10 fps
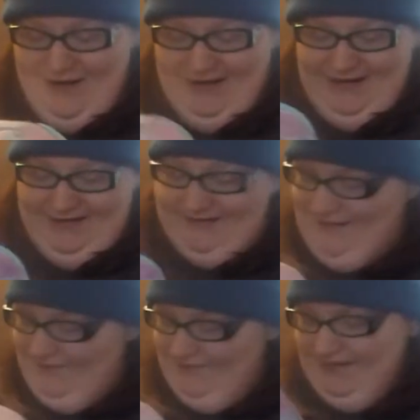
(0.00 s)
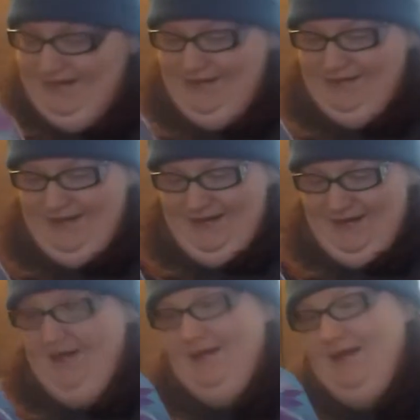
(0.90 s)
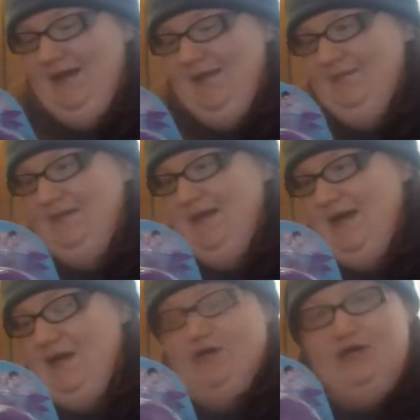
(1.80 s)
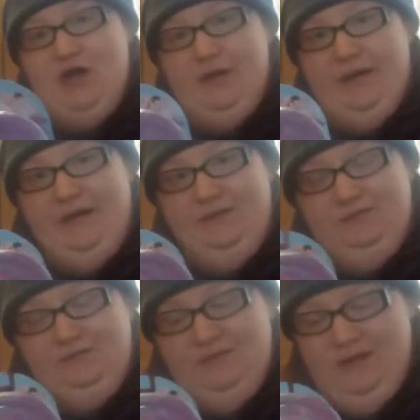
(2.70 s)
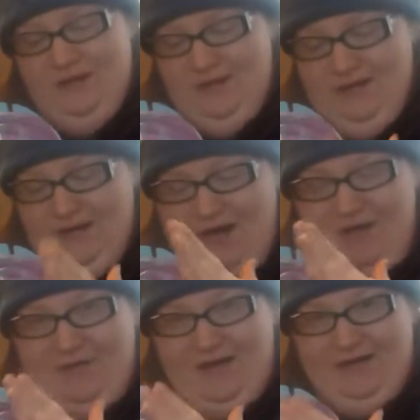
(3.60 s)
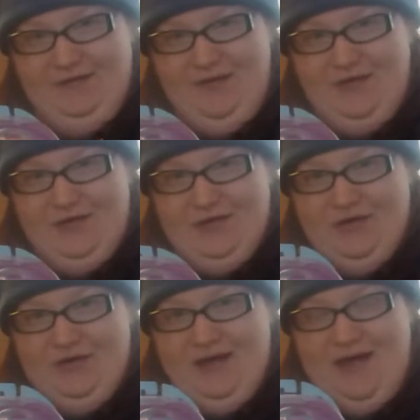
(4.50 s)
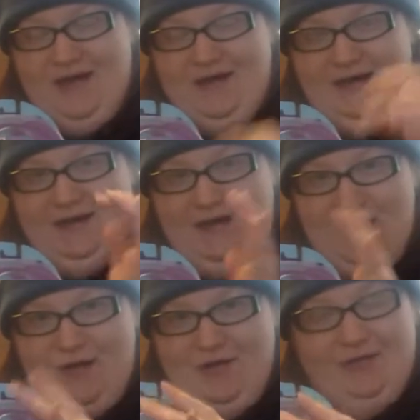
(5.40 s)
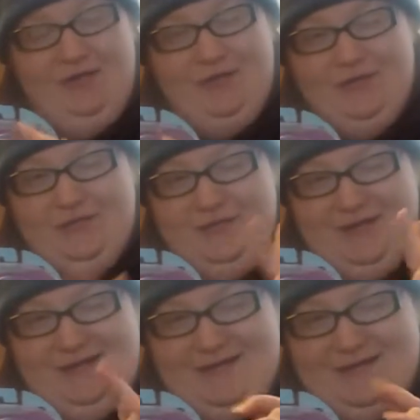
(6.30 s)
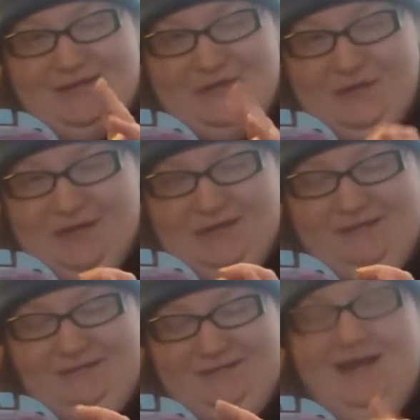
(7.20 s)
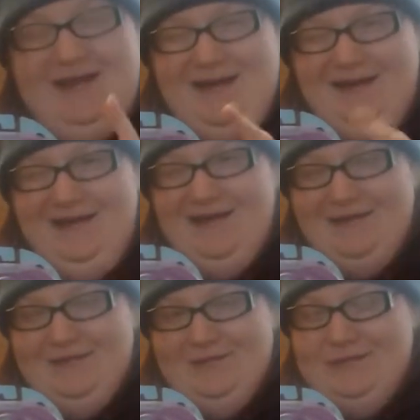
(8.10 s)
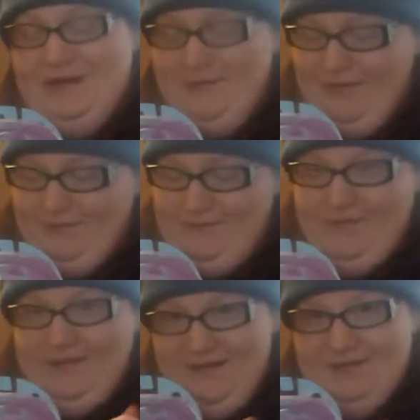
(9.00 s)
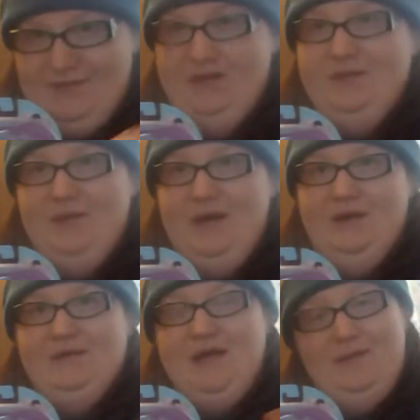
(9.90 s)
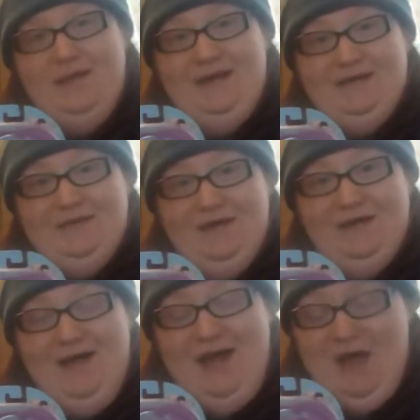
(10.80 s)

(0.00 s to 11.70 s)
I got this lovely young lady named Zoe. I finally found her at a local retail store. Y'all know who I'm talking about. Because, well, you probably saw Monday's vlog.